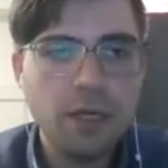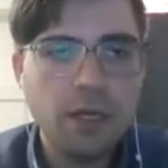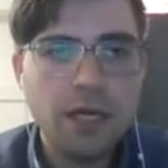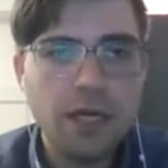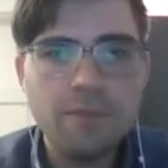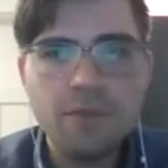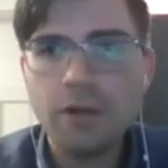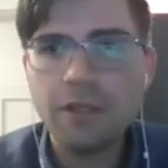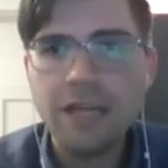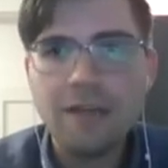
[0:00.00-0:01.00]
Um, there
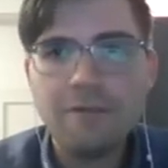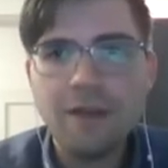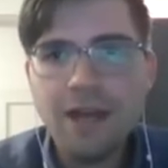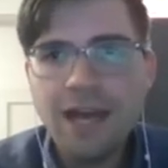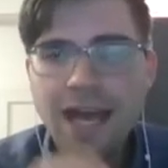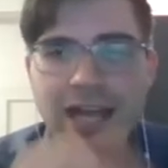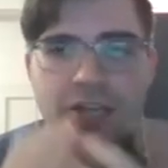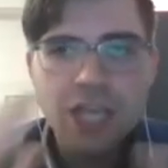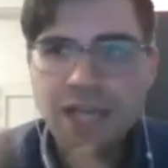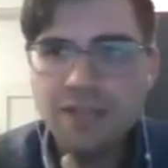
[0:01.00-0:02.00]
are a lot of
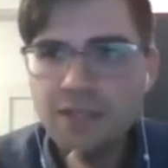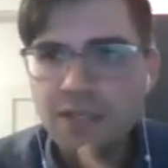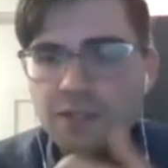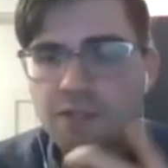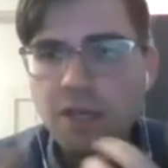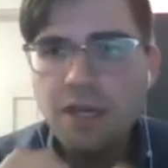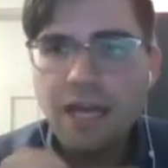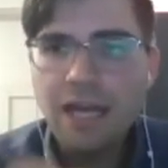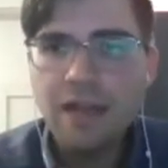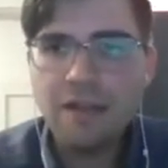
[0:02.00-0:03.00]
edge cases
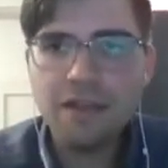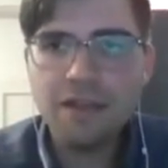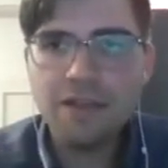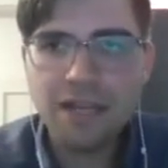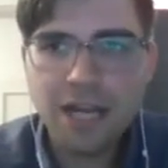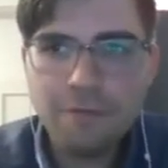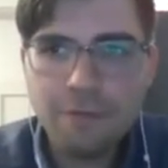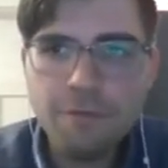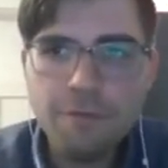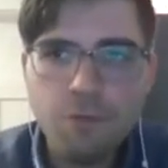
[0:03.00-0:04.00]
and, and things that kind of
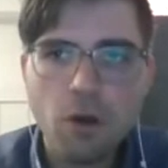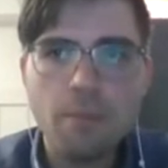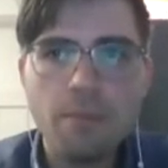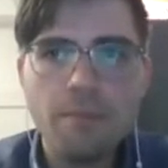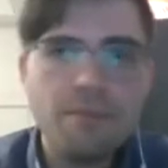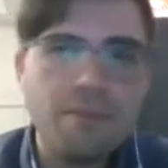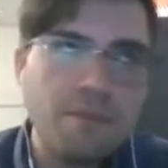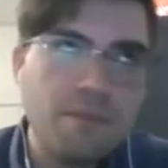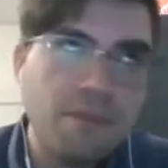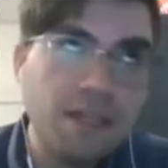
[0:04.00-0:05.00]
inform
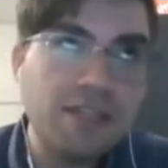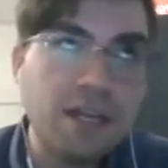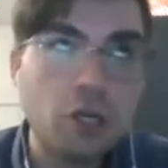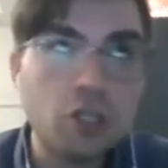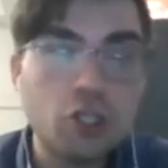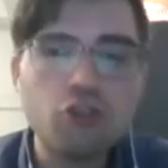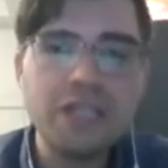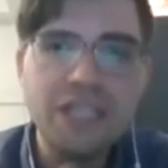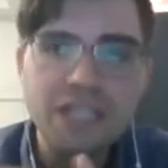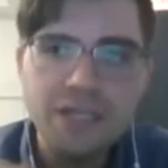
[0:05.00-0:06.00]
things that are
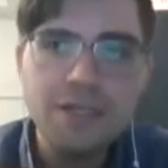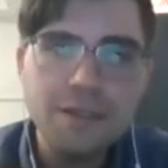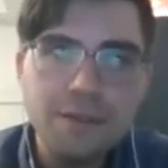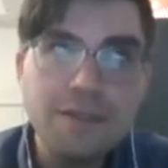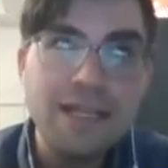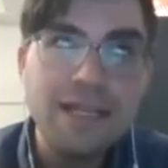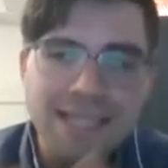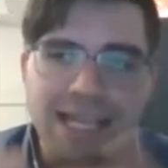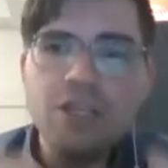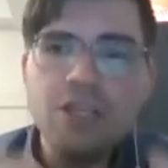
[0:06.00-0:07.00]
tra- that
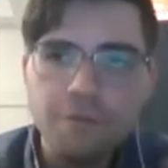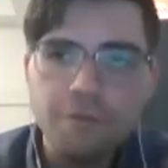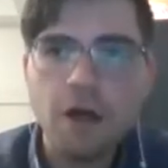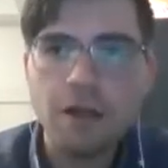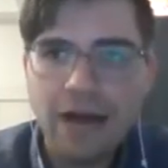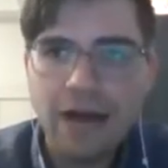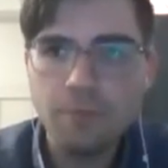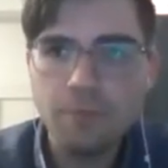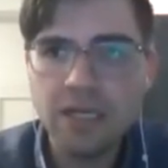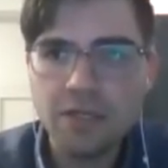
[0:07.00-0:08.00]
tend to fall out
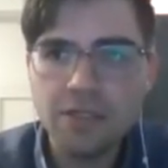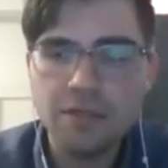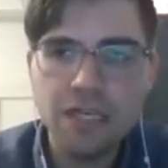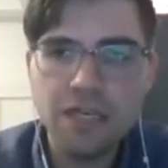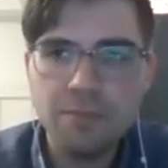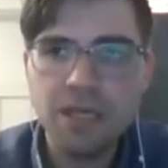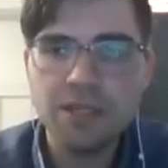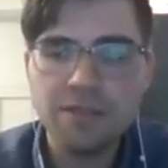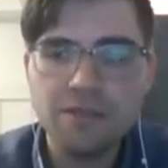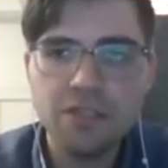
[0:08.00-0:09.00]
because of the
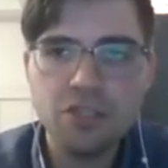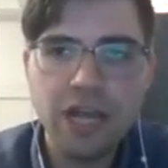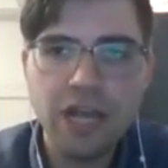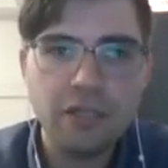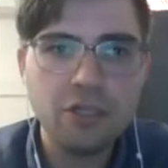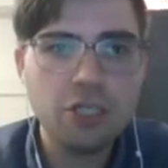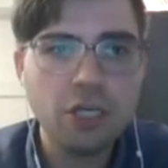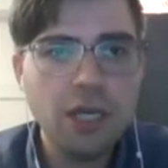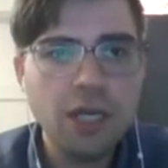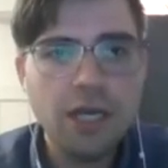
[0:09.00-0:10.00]
because of this challenge.
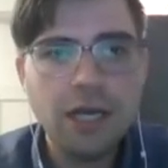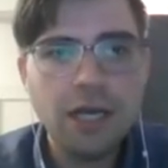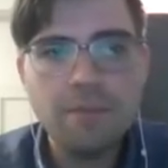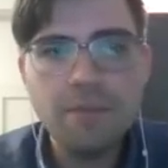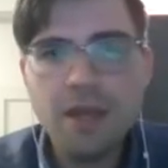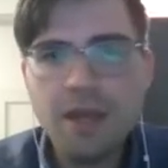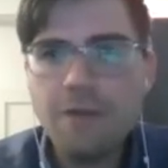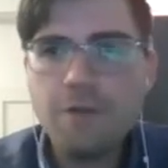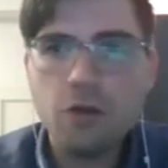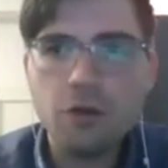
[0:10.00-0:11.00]
Um,
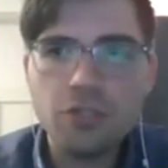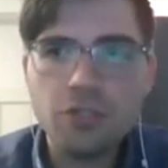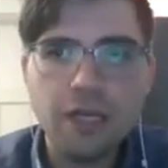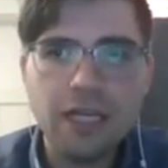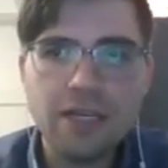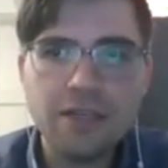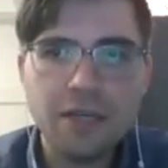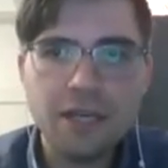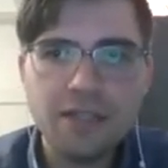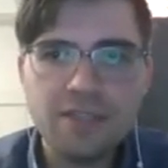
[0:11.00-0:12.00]
if you're targeting a,
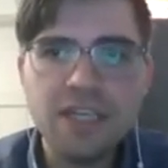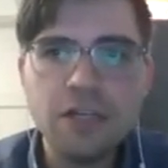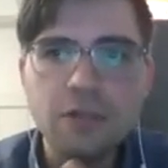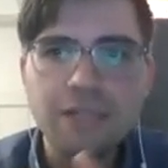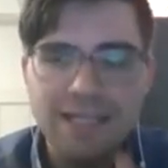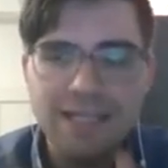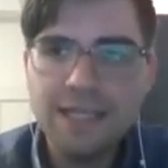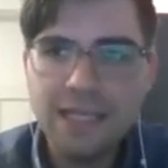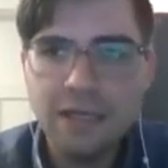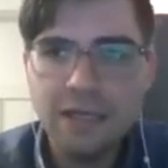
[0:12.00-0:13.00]
a single
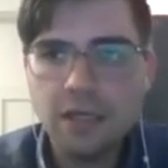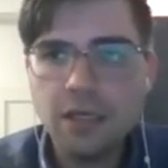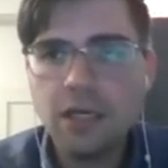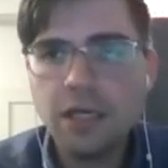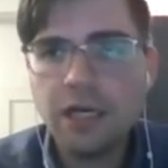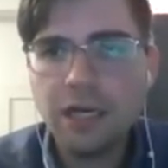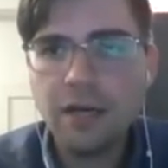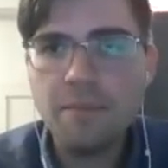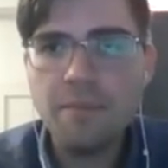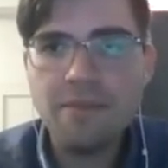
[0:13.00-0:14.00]
entity,
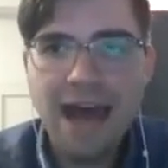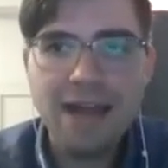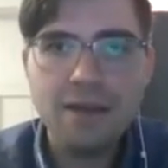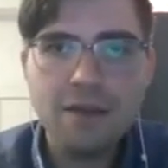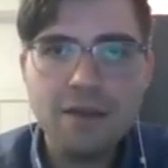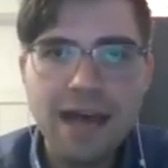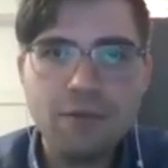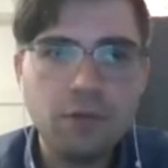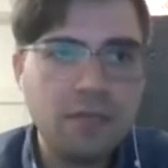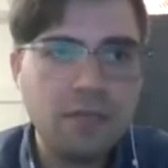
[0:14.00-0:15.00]
um, that
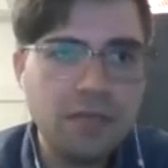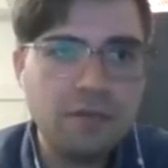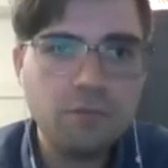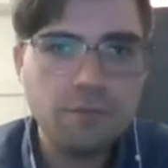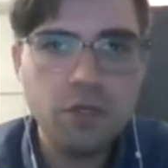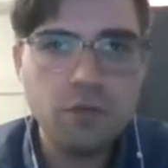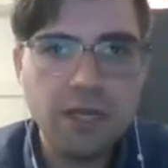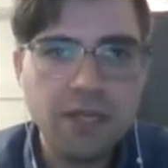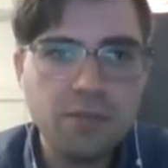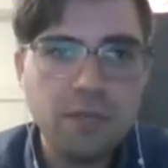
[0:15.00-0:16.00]
that can be viewed
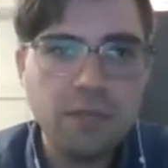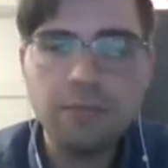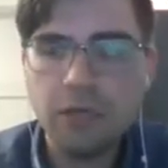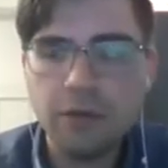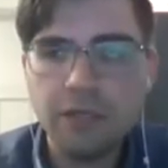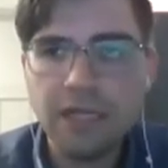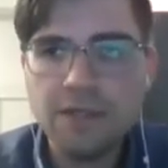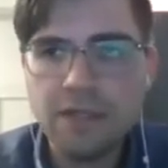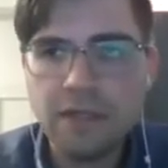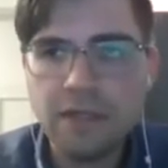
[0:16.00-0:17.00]
as being merely
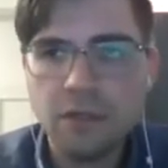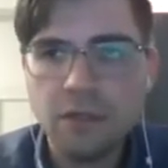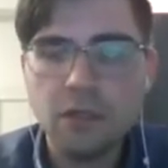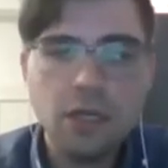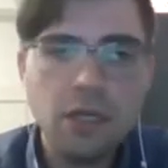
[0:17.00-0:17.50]
incidental.